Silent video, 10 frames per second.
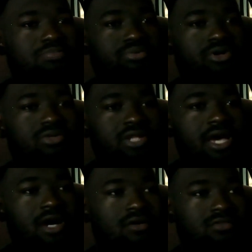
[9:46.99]
broke
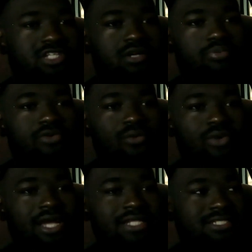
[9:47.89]
down to the point
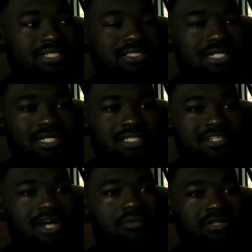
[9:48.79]
when I did the
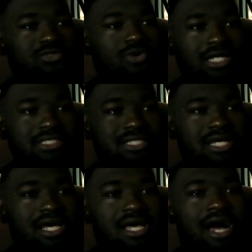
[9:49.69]
goblet squats.
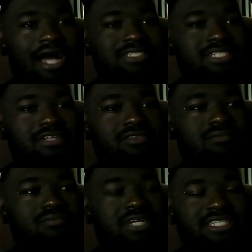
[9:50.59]
I did
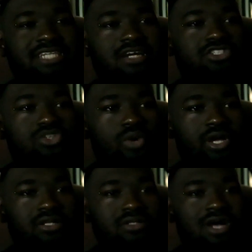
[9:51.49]
instead of
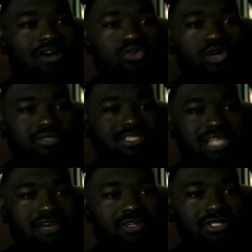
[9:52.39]
doing I was going up to
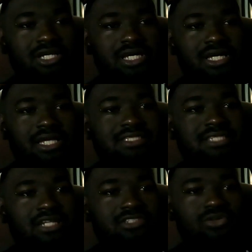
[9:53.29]
seven.
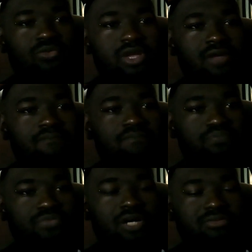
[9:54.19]
Instead of doing
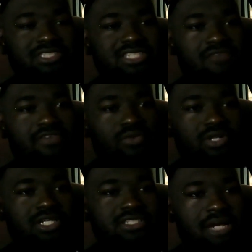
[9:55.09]
up to seven
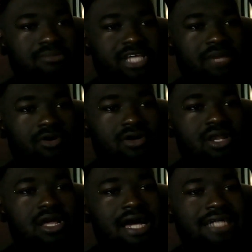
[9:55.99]
when good times came on,
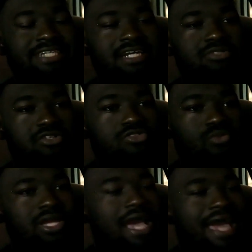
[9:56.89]
I did up to
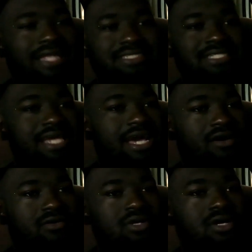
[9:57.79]
three. I had to sit down.